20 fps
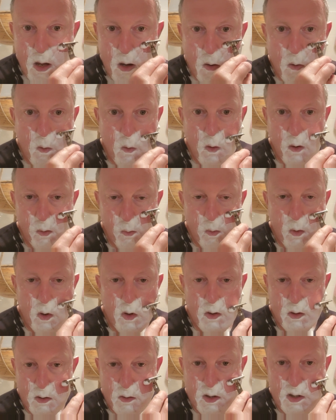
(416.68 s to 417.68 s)
group,
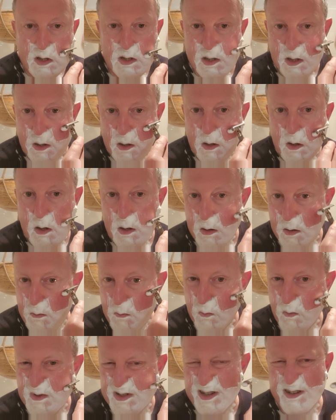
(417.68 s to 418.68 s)
or
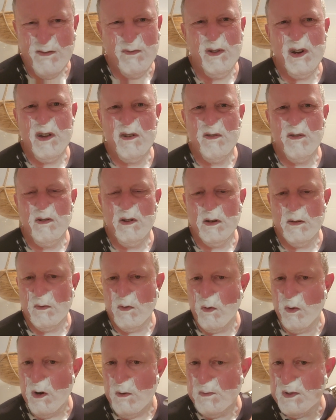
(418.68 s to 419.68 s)
what do you call
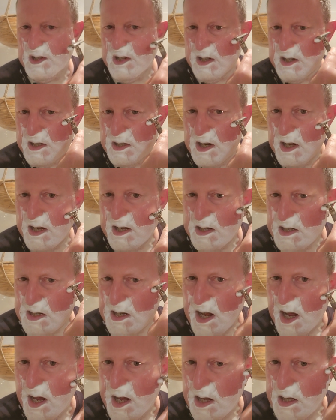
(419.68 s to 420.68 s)
it? Group 16
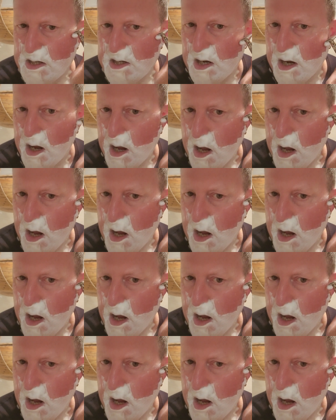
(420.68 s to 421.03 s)
stage.